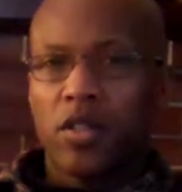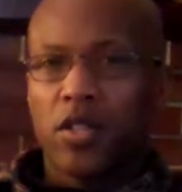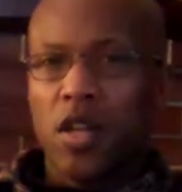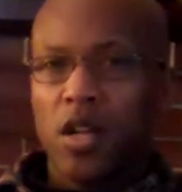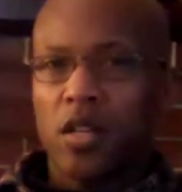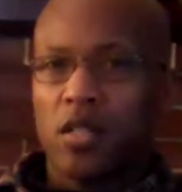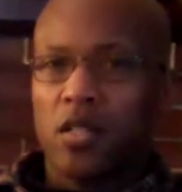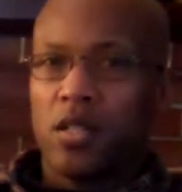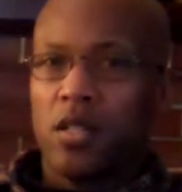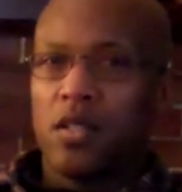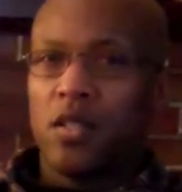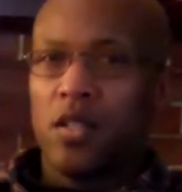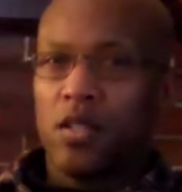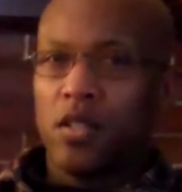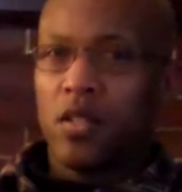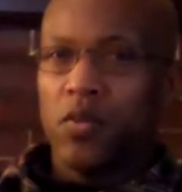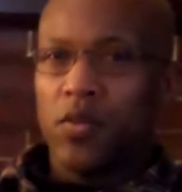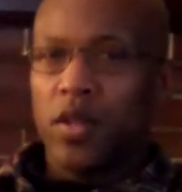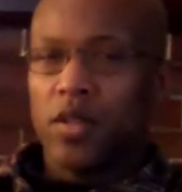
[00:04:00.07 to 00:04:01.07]
shocked just
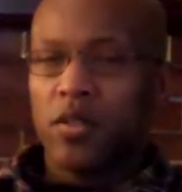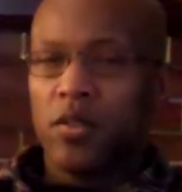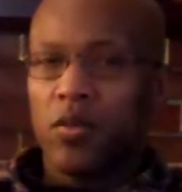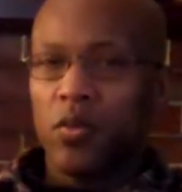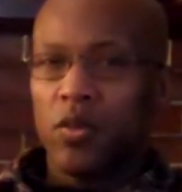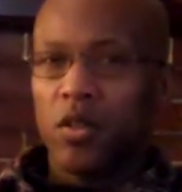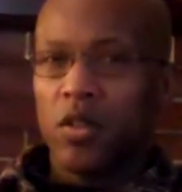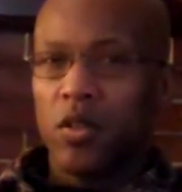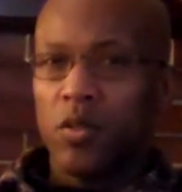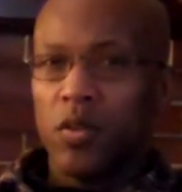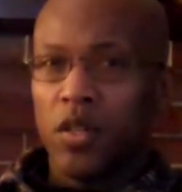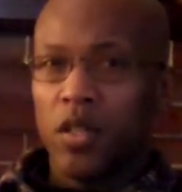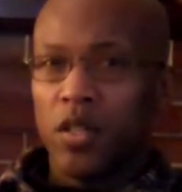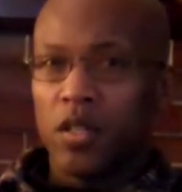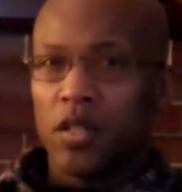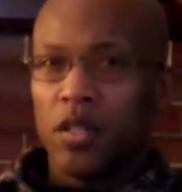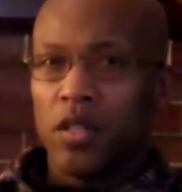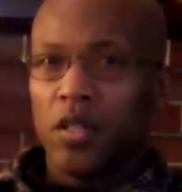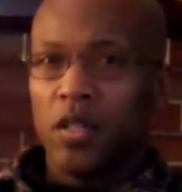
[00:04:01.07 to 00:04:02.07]
as the rest of the world
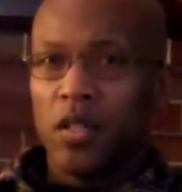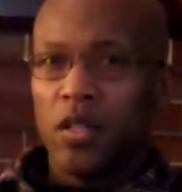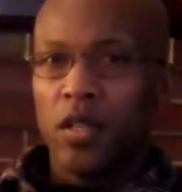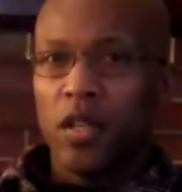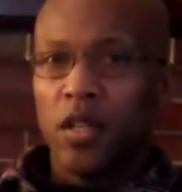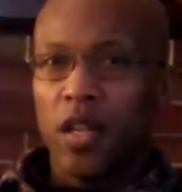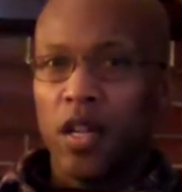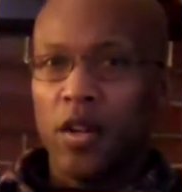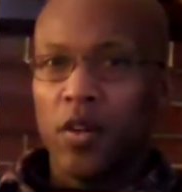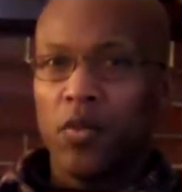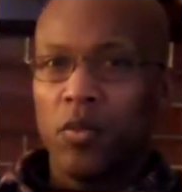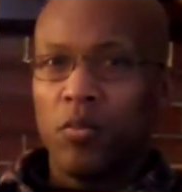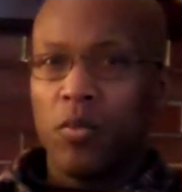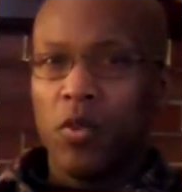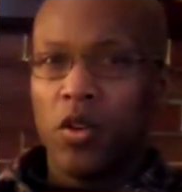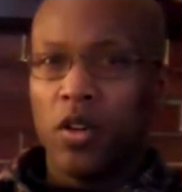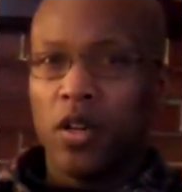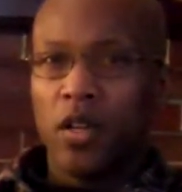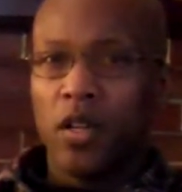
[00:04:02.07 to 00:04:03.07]
was, and they were
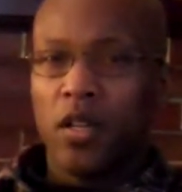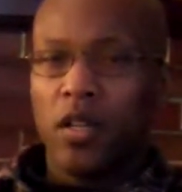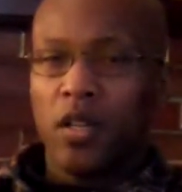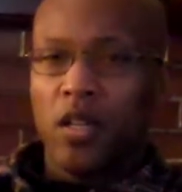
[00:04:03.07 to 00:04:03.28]
more